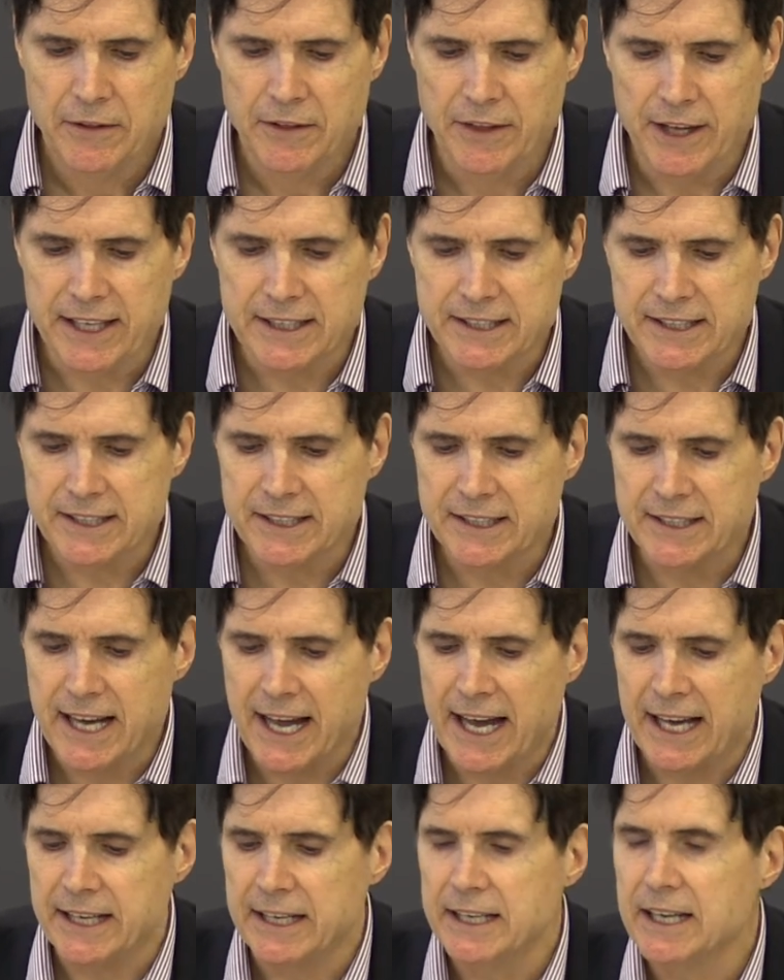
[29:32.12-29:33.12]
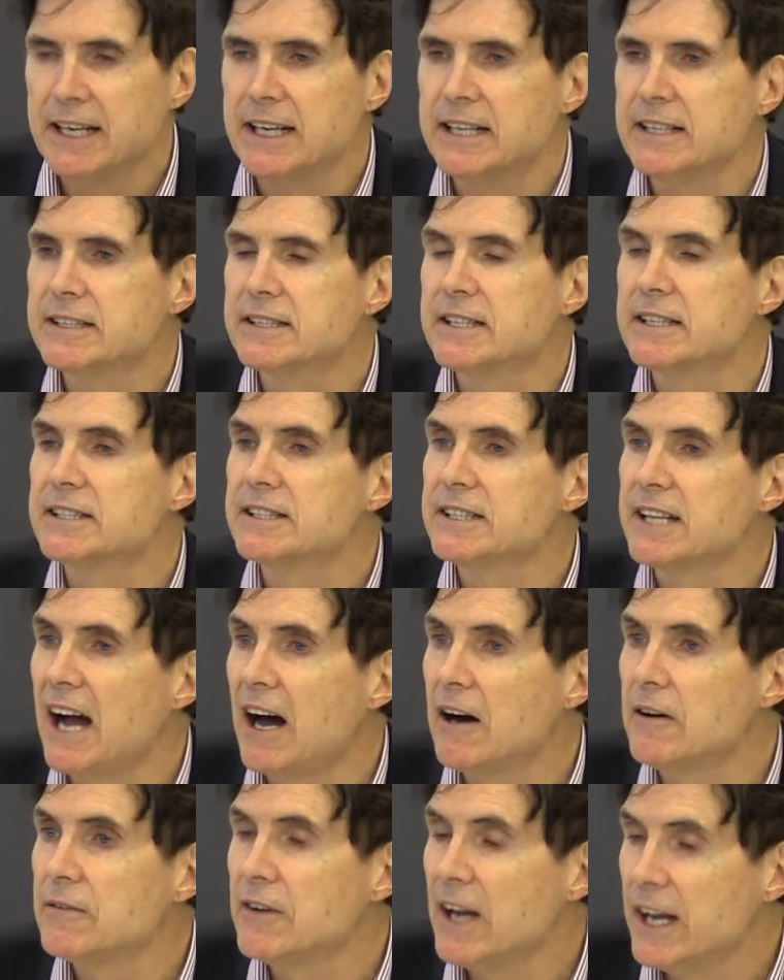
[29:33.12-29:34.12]
This then is the
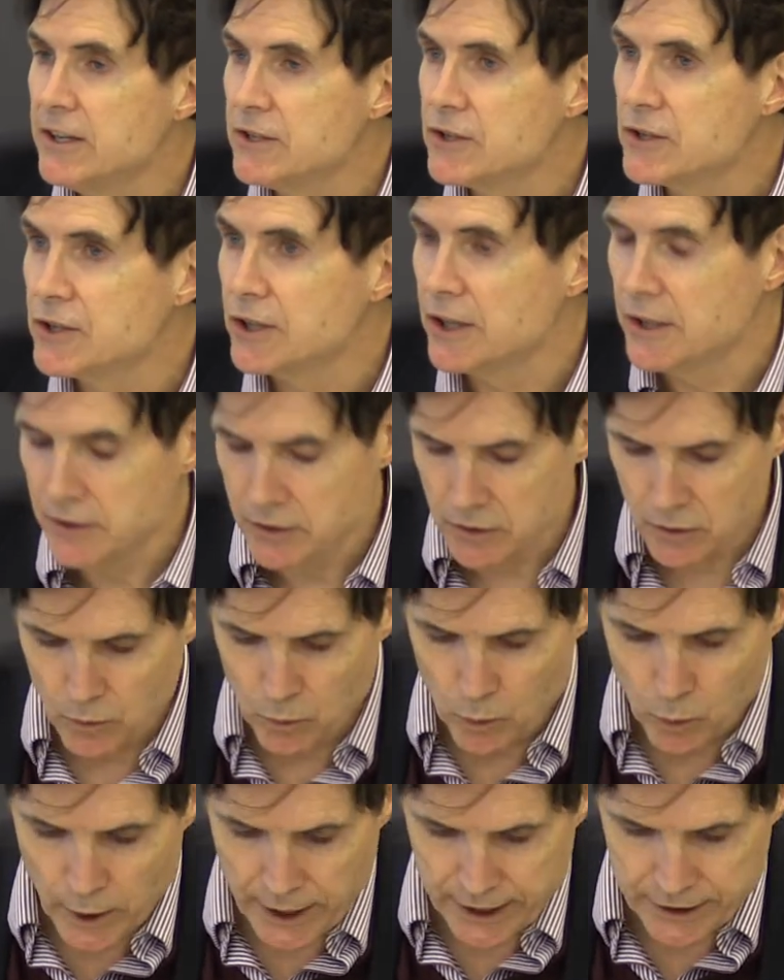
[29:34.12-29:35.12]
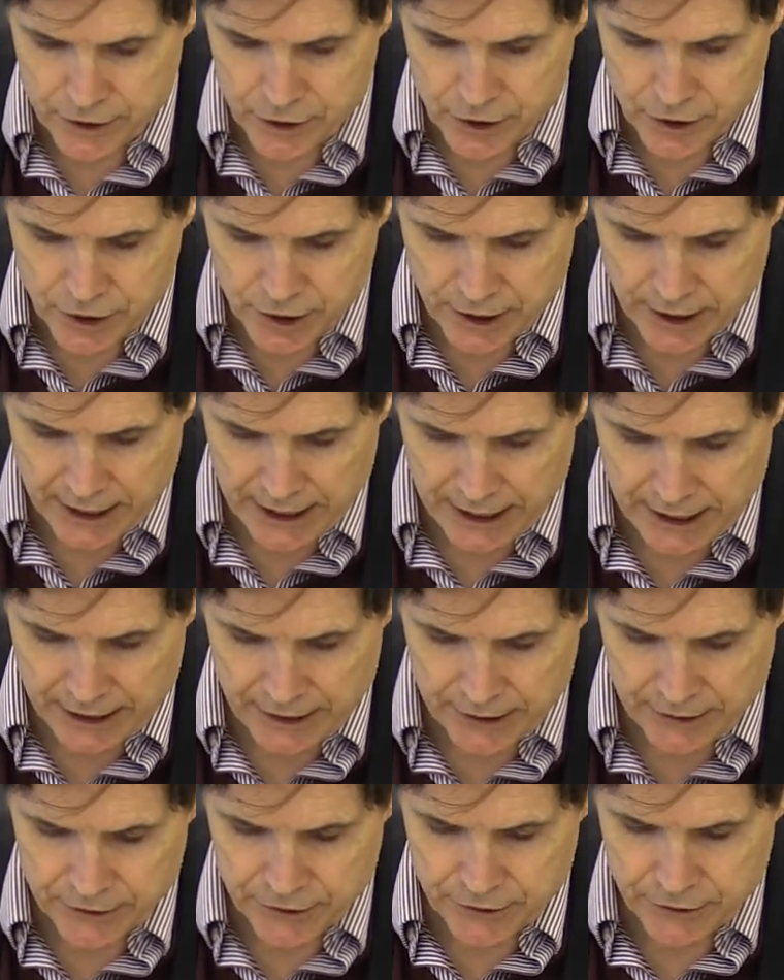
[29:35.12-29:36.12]
salvation which
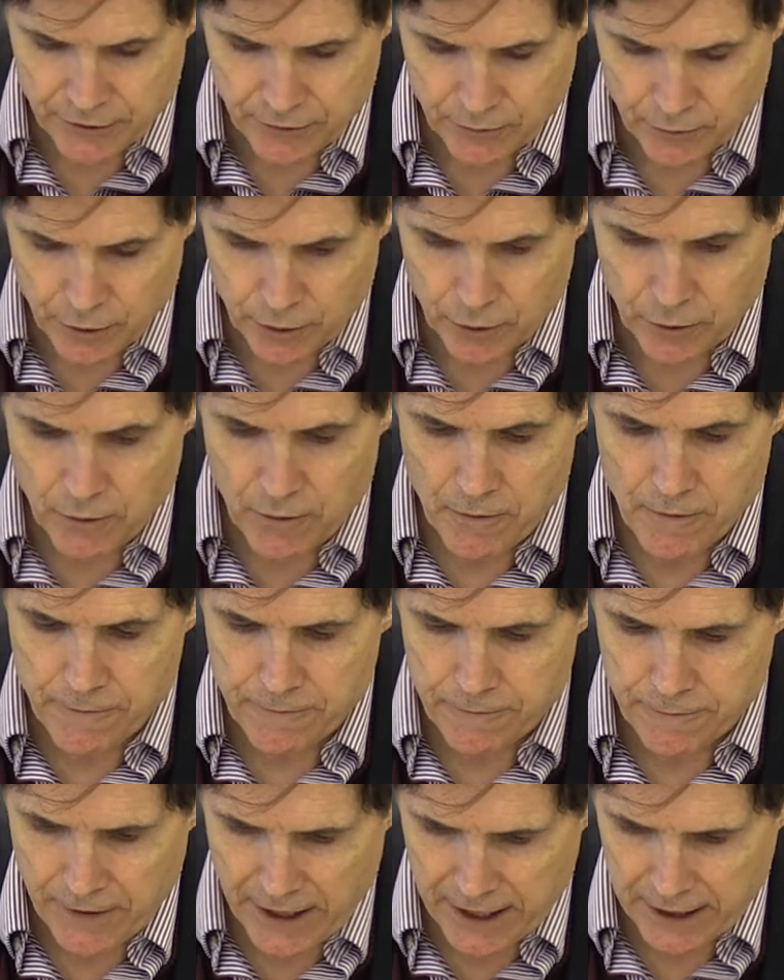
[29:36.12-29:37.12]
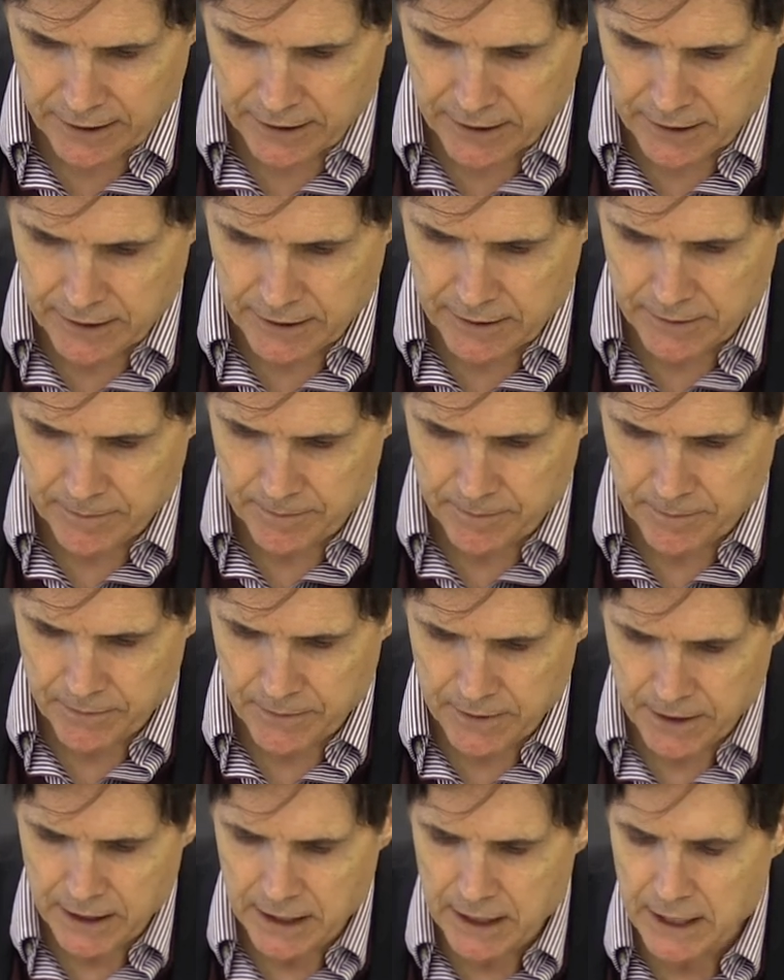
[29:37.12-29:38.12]
is through
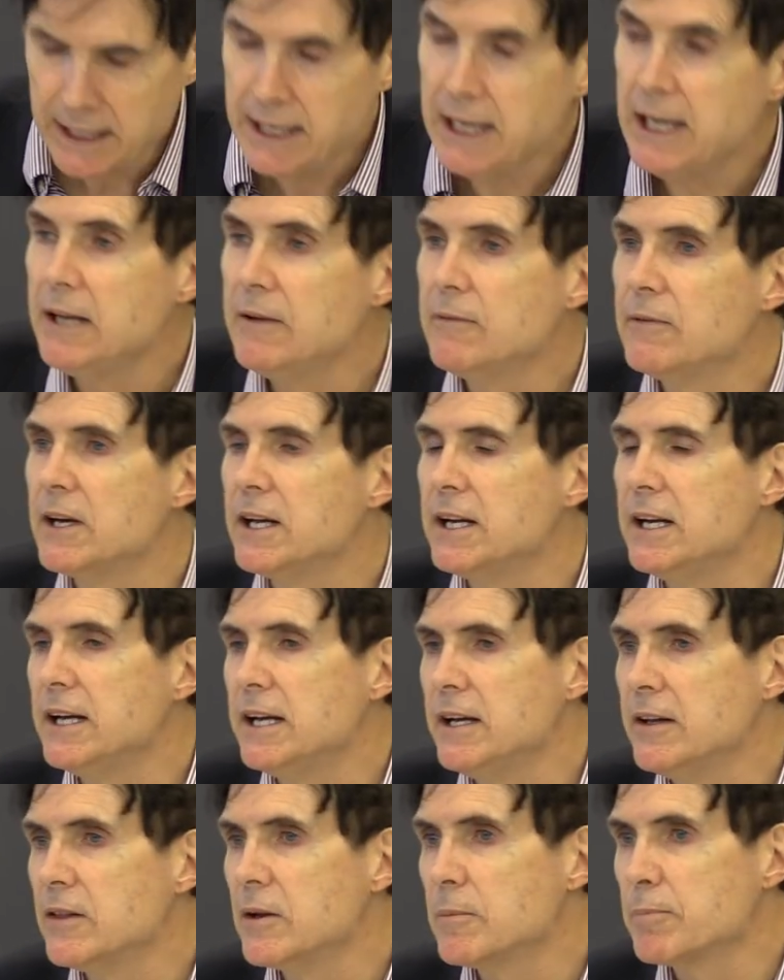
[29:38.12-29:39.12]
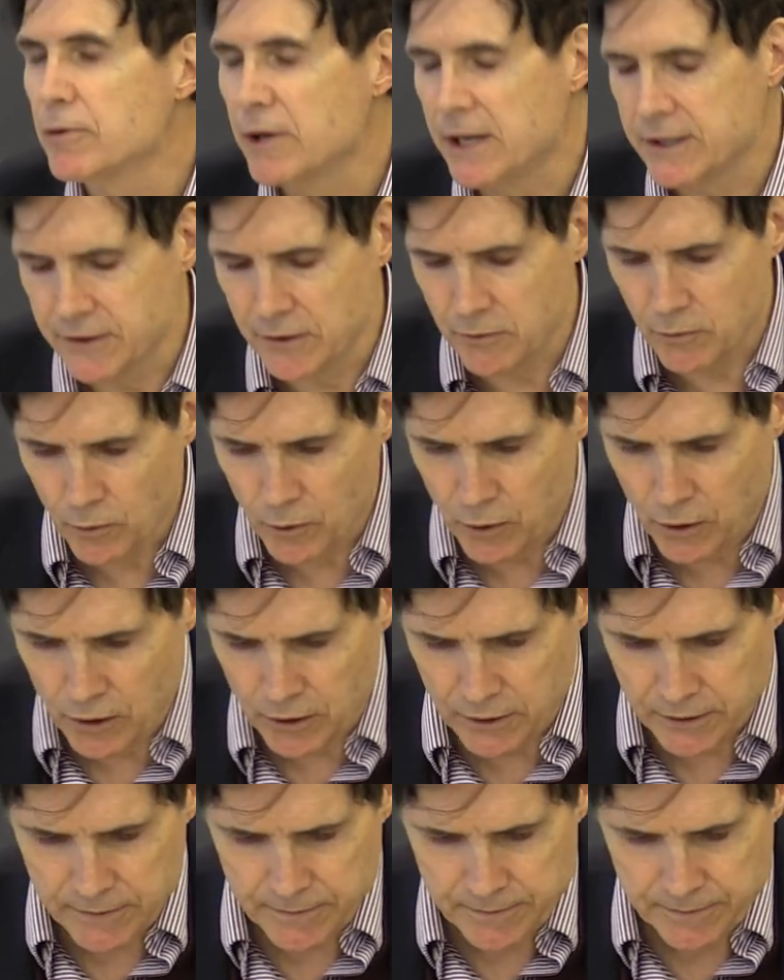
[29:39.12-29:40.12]
faith, even in the present
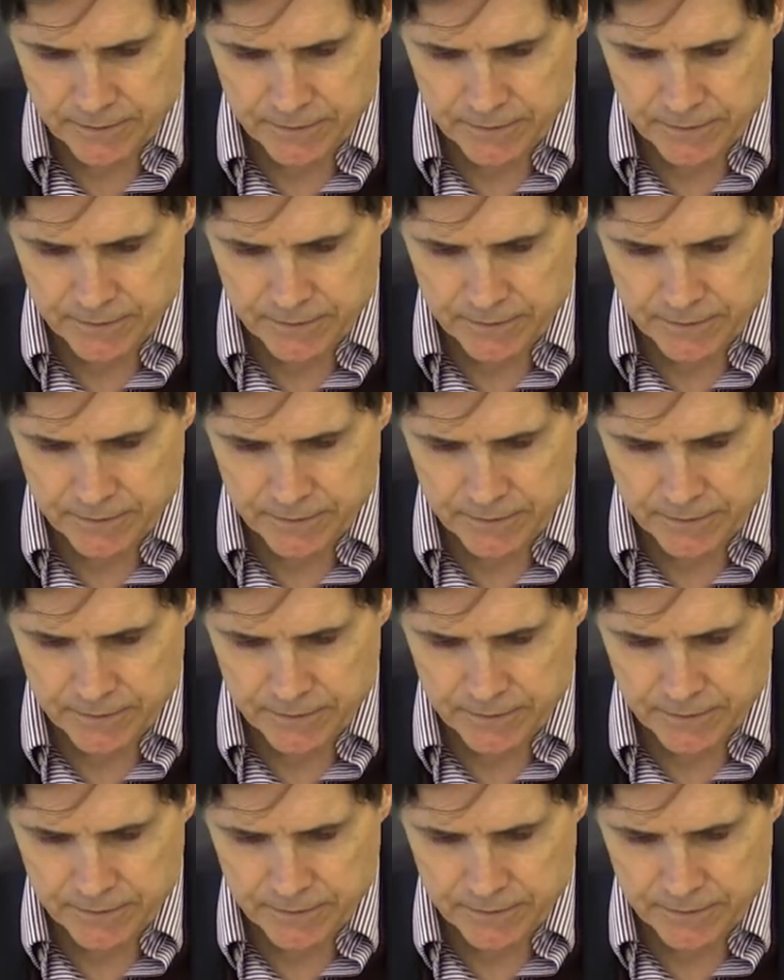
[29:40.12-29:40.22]
world.